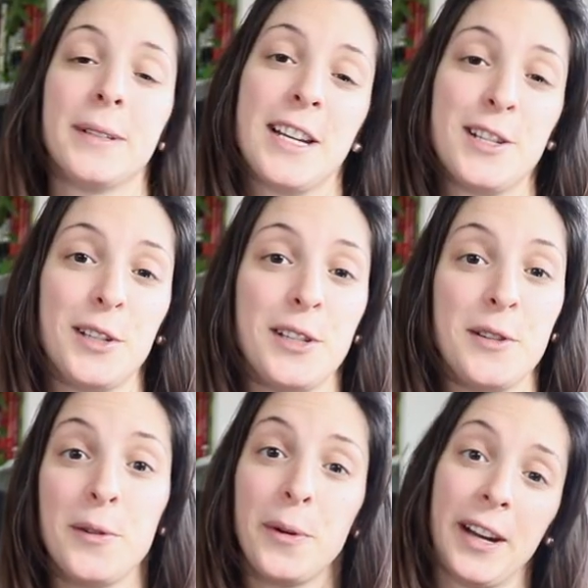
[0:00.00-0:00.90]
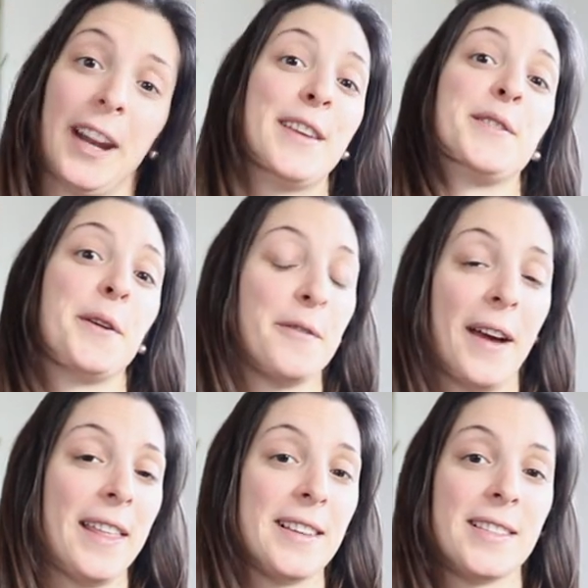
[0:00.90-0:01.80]
potentially do to organize your
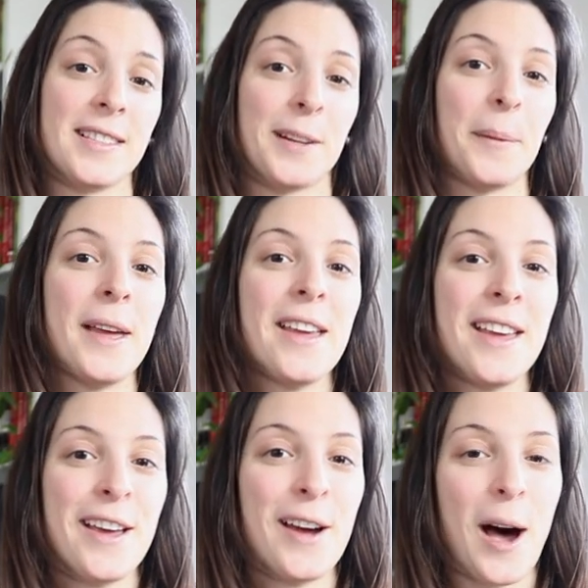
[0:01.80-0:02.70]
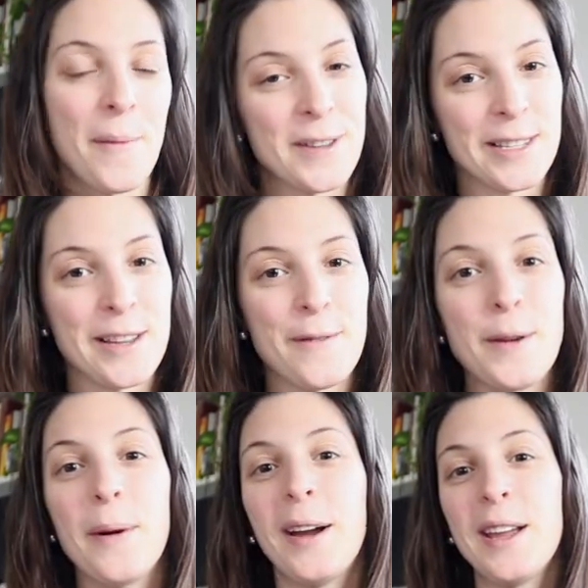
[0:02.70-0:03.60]
filing system. Obviously, if
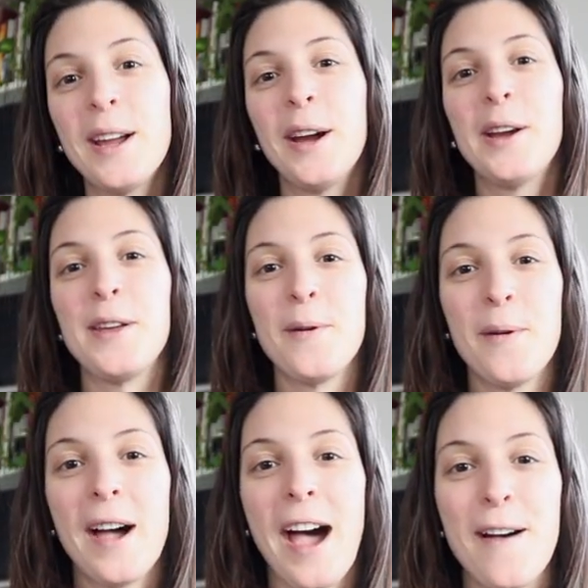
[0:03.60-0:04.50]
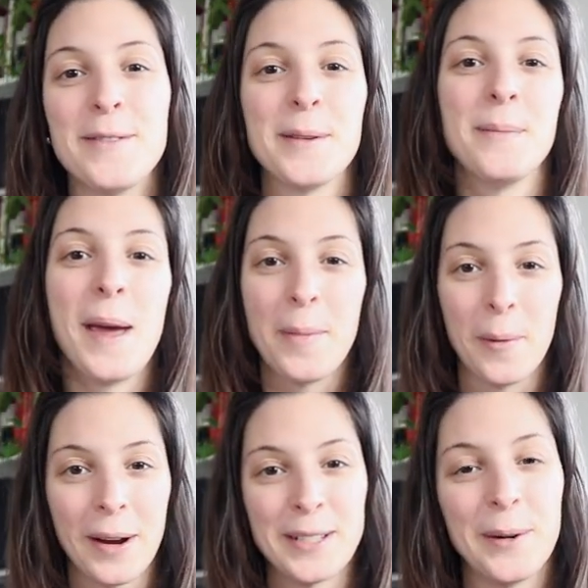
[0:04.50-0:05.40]
you are here, you have some
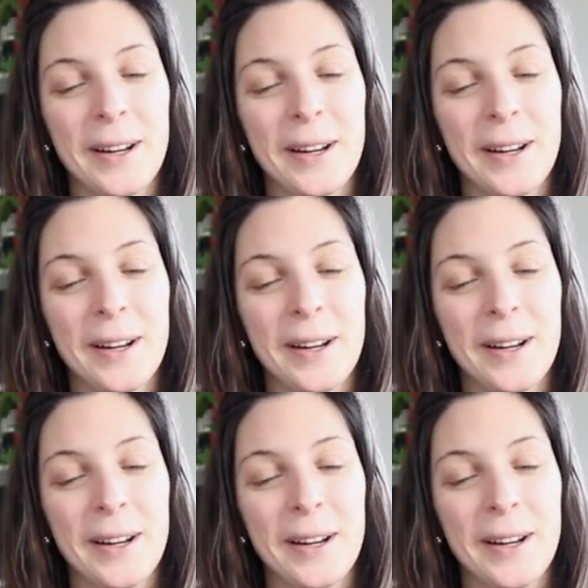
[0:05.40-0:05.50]
paperwork to